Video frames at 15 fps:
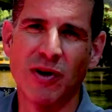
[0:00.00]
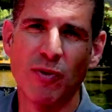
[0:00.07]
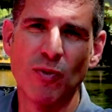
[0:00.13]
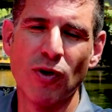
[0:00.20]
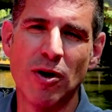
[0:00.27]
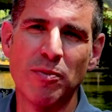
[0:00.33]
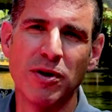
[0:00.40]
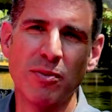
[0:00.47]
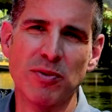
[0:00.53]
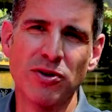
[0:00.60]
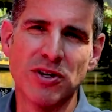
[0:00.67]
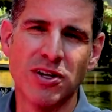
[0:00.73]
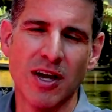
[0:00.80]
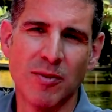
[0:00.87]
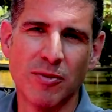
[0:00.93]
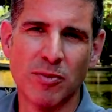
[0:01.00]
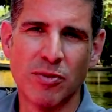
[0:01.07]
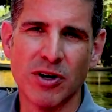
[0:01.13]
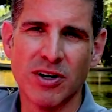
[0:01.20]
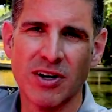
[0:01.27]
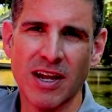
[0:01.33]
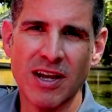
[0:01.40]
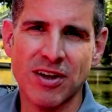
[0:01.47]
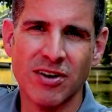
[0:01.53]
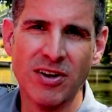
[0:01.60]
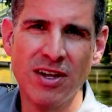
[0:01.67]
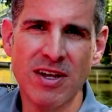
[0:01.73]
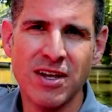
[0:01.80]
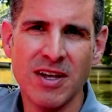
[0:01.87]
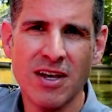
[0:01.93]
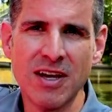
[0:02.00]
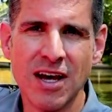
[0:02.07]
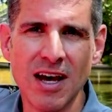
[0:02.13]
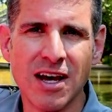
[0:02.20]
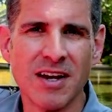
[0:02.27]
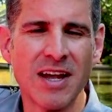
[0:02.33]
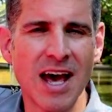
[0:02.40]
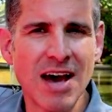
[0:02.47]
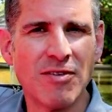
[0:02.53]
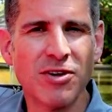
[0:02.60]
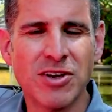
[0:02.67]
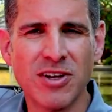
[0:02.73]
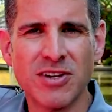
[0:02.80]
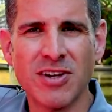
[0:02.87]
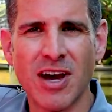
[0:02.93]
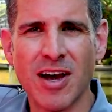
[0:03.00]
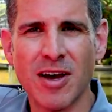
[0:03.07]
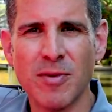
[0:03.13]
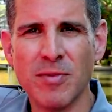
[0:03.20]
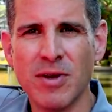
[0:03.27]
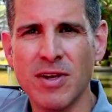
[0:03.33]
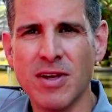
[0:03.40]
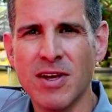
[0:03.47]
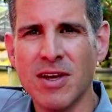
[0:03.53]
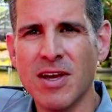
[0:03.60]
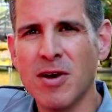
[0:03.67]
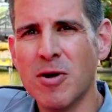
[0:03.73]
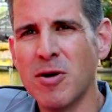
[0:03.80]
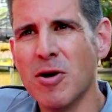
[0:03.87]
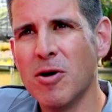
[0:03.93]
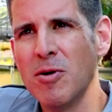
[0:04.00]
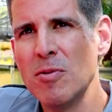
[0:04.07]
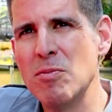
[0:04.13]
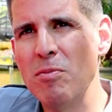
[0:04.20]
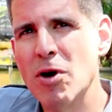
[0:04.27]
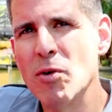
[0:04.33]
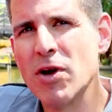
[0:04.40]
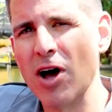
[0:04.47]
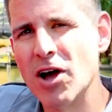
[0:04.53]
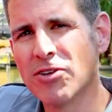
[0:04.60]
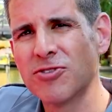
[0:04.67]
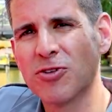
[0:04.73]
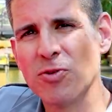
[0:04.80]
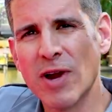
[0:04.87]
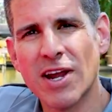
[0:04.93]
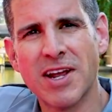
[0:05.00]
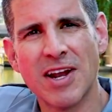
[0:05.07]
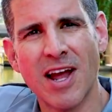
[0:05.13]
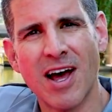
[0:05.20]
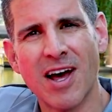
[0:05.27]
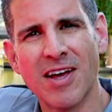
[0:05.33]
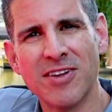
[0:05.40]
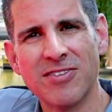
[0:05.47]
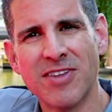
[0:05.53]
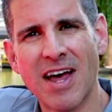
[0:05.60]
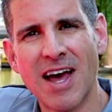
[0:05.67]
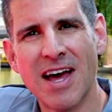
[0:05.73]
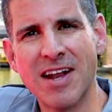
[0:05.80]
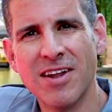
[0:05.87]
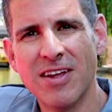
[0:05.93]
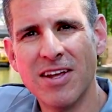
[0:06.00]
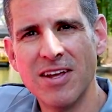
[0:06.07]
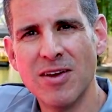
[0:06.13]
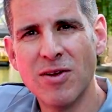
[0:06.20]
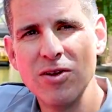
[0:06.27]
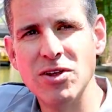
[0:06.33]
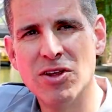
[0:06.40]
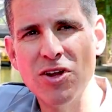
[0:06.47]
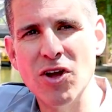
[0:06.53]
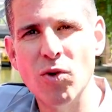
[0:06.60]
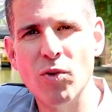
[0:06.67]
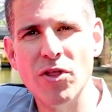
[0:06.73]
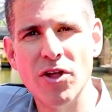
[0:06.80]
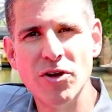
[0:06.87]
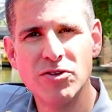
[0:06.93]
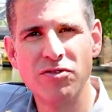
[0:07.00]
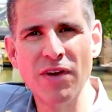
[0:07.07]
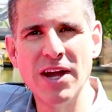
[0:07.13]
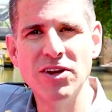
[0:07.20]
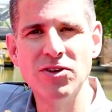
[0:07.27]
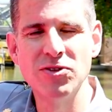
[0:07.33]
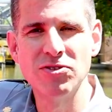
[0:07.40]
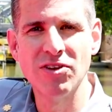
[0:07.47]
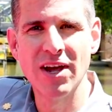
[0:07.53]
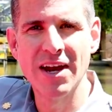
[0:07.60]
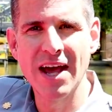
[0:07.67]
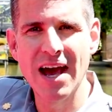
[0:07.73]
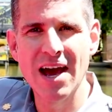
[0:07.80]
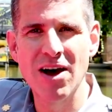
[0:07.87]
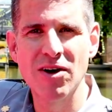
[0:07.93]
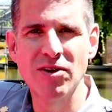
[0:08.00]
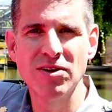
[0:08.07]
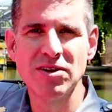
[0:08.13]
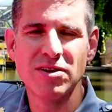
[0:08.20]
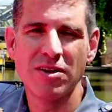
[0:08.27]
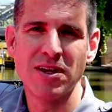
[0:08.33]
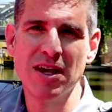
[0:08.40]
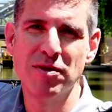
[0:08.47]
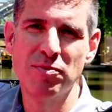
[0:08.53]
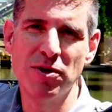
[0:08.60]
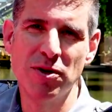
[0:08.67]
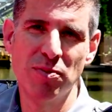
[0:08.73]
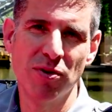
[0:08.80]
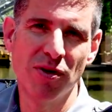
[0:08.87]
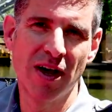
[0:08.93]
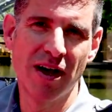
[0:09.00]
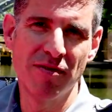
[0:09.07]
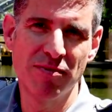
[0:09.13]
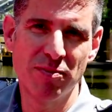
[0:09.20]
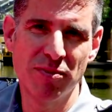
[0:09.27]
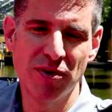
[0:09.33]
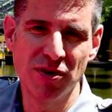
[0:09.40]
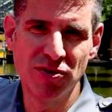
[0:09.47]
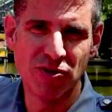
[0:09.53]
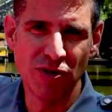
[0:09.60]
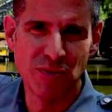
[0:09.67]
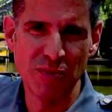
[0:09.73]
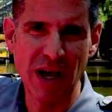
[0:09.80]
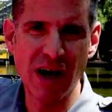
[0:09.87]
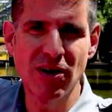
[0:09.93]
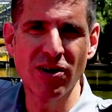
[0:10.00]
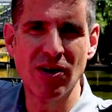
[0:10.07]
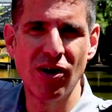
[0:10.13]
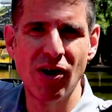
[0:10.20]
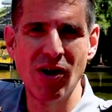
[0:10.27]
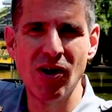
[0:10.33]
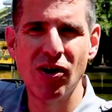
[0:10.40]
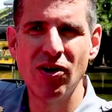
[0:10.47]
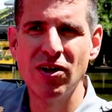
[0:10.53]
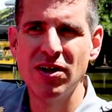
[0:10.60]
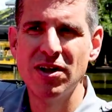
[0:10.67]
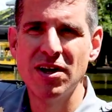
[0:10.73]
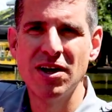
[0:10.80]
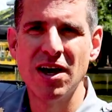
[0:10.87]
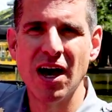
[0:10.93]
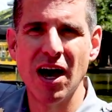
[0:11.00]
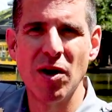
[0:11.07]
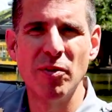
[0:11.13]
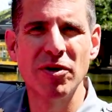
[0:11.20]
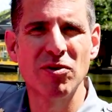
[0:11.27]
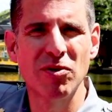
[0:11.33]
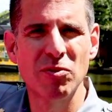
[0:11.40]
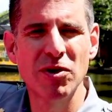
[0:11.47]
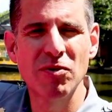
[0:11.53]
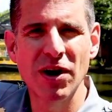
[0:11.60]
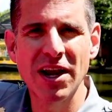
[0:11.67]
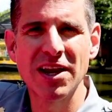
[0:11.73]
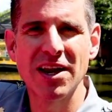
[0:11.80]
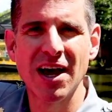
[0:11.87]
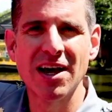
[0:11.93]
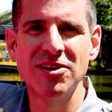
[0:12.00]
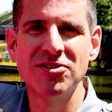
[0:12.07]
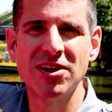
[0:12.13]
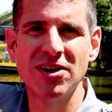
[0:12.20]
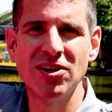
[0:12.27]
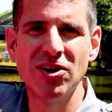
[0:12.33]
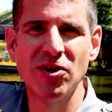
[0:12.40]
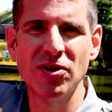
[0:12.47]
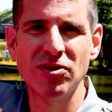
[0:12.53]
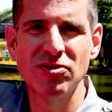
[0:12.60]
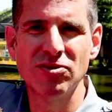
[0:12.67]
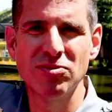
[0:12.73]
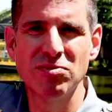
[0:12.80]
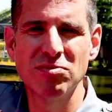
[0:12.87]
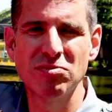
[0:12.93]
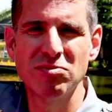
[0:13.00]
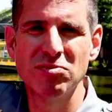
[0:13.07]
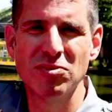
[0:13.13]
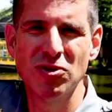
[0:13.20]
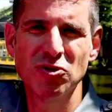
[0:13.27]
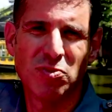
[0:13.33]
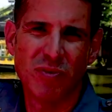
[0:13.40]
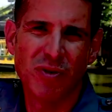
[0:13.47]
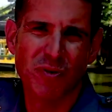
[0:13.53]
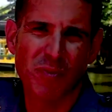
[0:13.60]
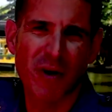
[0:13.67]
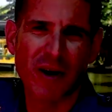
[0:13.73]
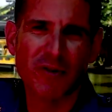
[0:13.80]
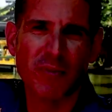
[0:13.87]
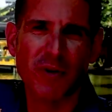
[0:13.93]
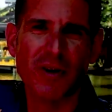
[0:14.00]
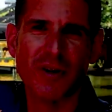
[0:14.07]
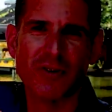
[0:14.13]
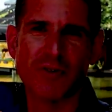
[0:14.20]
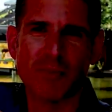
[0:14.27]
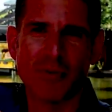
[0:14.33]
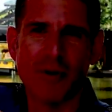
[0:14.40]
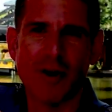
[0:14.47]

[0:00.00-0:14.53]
that. We want people to come to Bricktown uh, to have a good time. But we also recognize that, you know, when those venues let out, and people have consumed alcohol, Um, we, we recognize that, you know, it's, there's, there's possibility of some